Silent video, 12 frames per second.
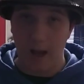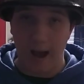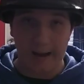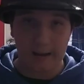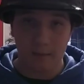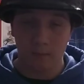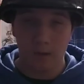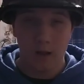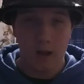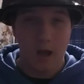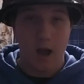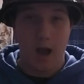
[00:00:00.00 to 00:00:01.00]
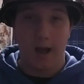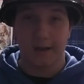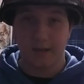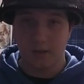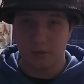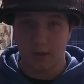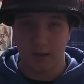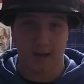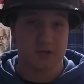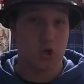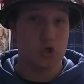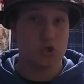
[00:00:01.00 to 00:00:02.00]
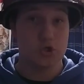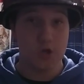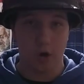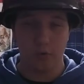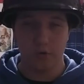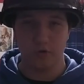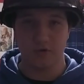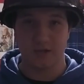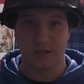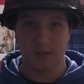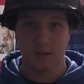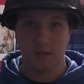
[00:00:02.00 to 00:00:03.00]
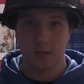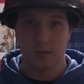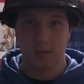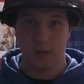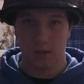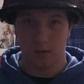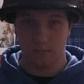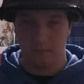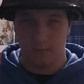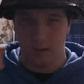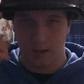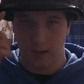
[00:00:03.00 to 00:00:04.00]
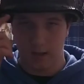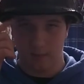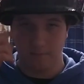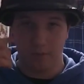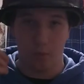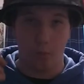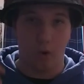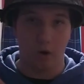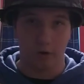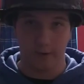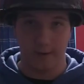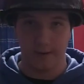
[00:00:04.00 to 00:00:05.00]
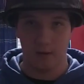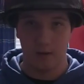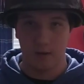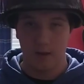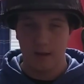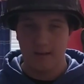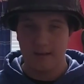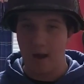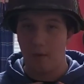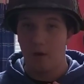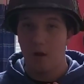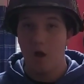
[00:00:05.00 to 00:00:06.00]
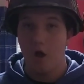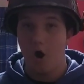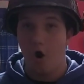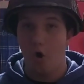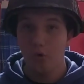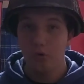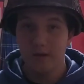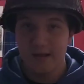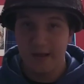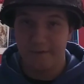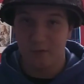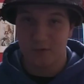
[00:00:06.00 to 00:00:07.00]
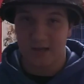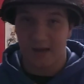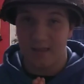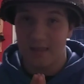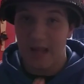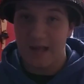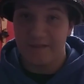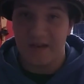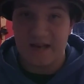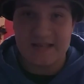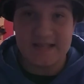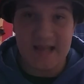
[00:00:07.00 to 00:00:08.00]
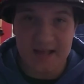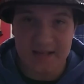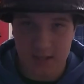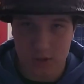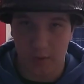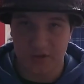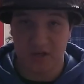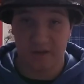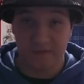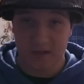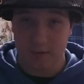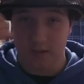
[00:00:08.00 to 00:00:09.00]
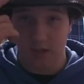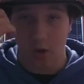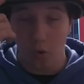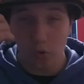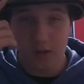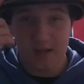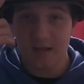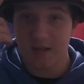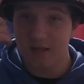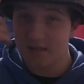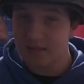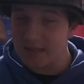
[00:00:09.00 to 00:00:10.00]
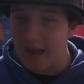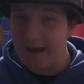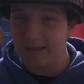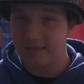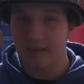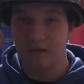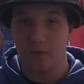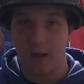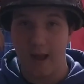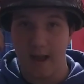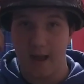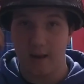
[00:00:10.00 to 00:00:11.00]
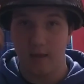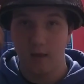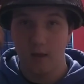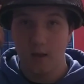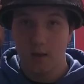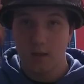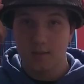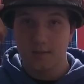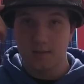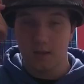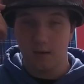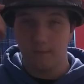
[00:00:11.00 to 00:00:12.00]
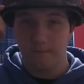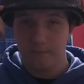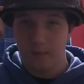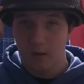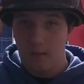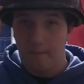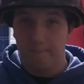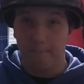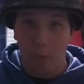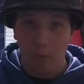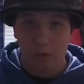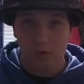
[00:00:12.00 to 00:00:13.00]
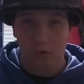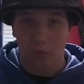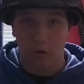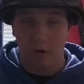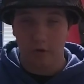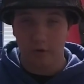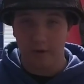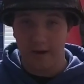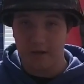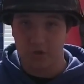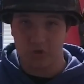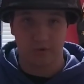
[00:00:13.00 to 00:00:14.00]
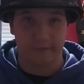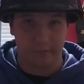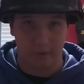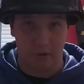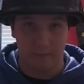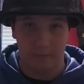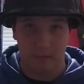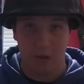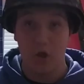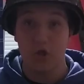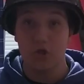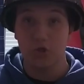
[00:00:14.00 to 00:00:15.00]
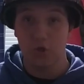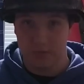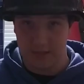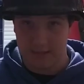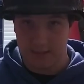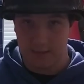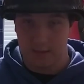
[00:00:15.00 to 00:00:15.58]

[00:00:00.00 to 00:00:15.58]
item, I kid you not, guys, don't use it to put water in. Now, only if it was like a life and death situation. If this was the only dang thing you had to boil your water and to drink from, use it.